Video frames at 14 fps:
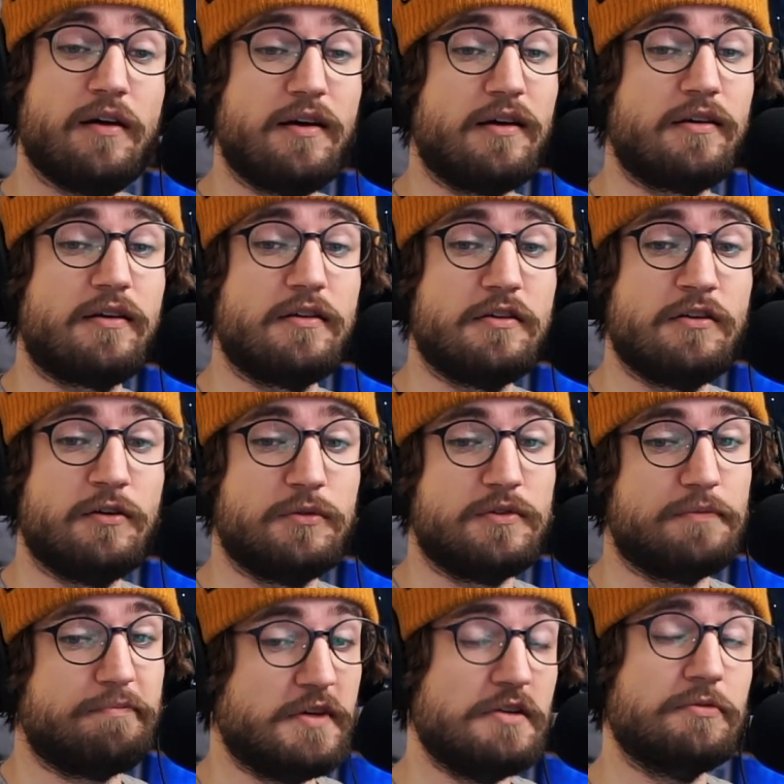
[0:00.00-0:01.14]
you know, the
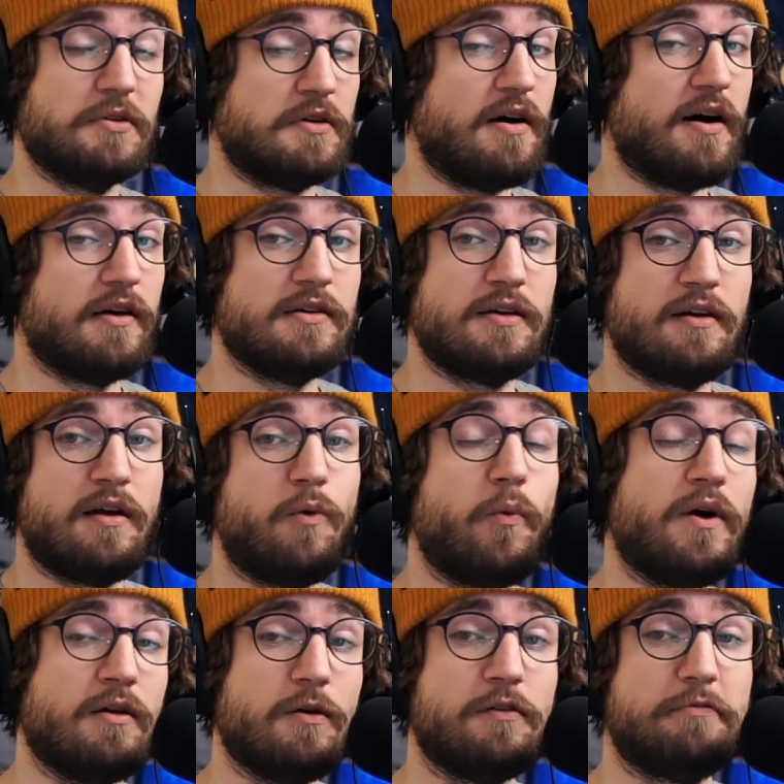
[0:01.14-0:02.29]
evil guy, he kind of
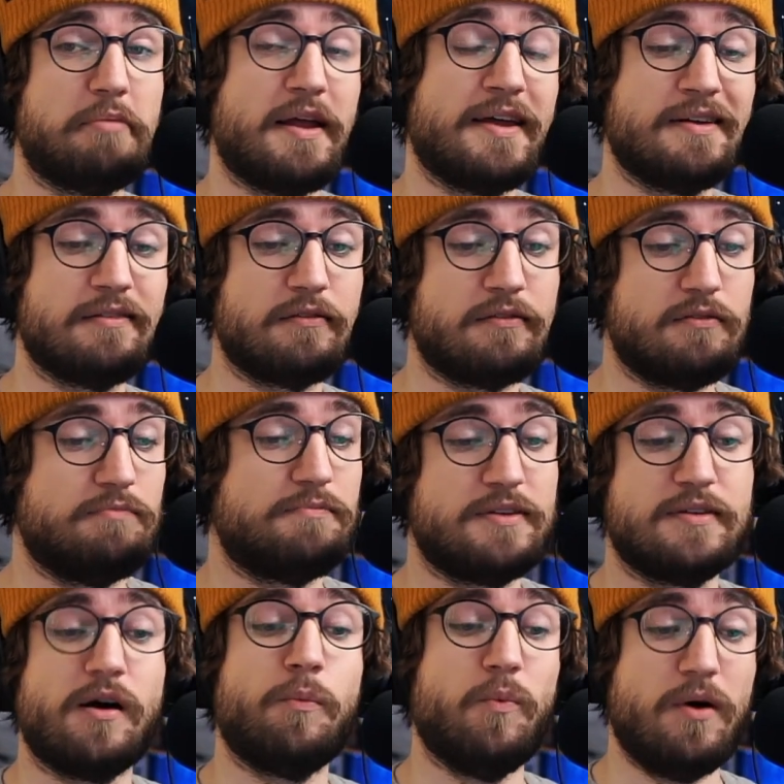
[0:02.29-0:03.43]
went off planet
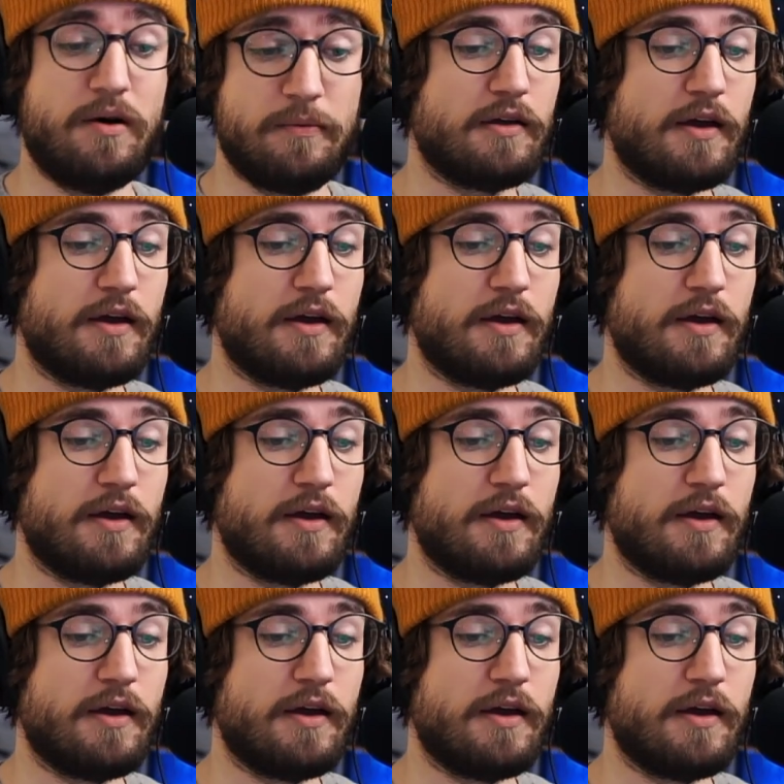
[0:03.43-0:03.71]
somewhere.